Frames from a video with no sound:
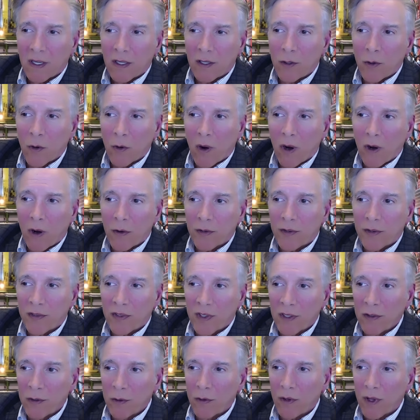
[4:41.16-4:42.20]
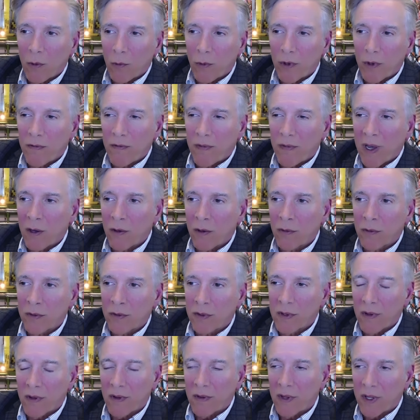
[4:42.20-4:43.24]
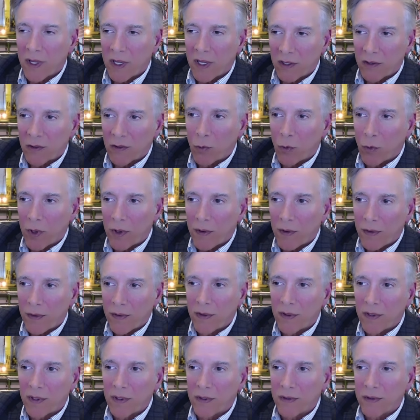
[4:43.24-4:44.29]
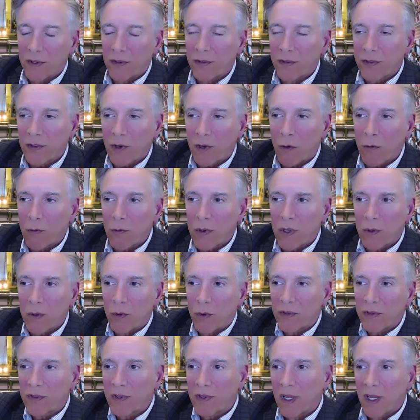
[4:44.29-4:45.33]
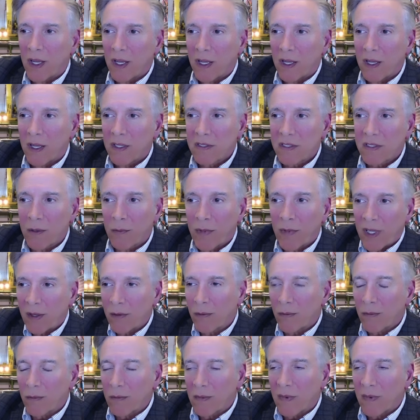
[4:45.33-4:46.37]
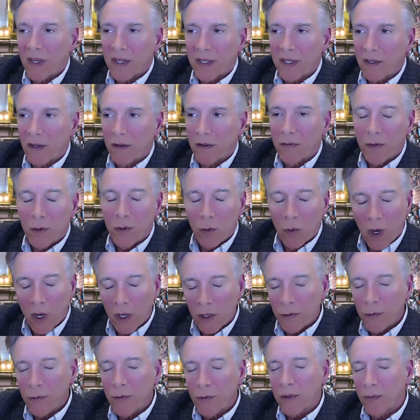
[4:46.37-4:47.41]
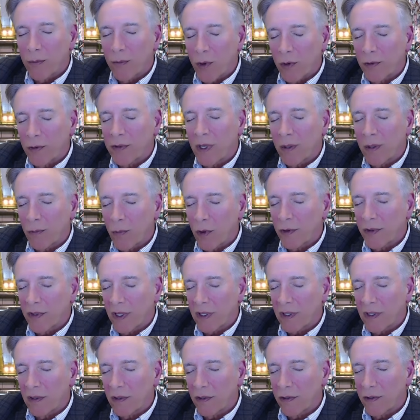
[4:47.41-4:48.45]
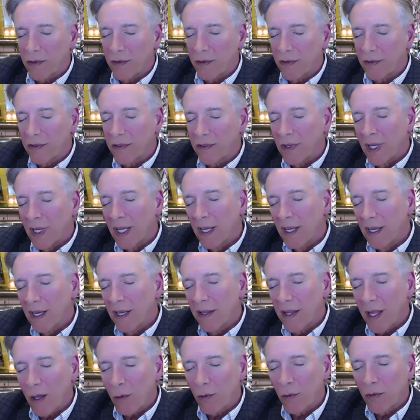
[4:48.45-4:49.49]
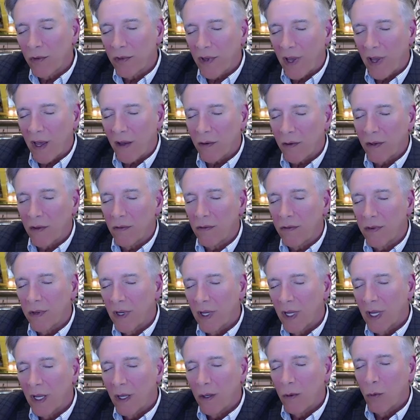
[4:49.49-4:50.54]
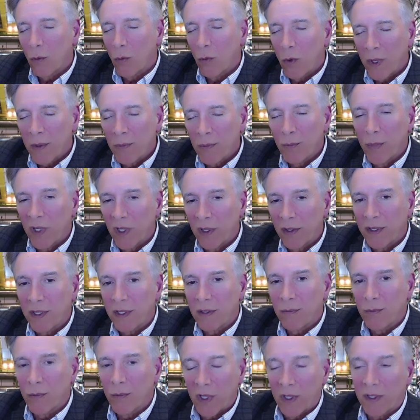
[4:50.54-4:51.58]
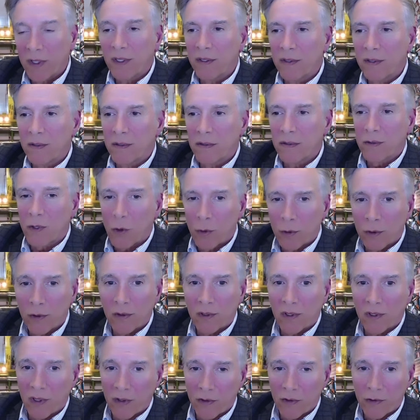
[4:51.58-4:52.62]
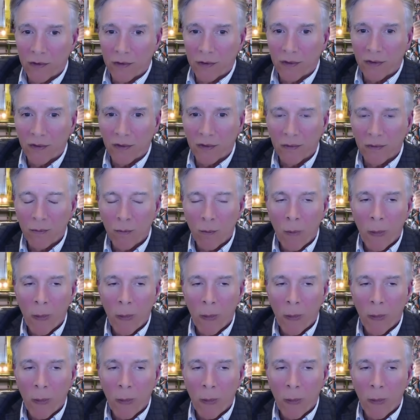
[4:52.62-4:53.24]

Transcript: you know, our signal that we found the Higgs with, the, the discovery was something like a few hundred proton proton collisions, and that was out of 1 billion million total collisions.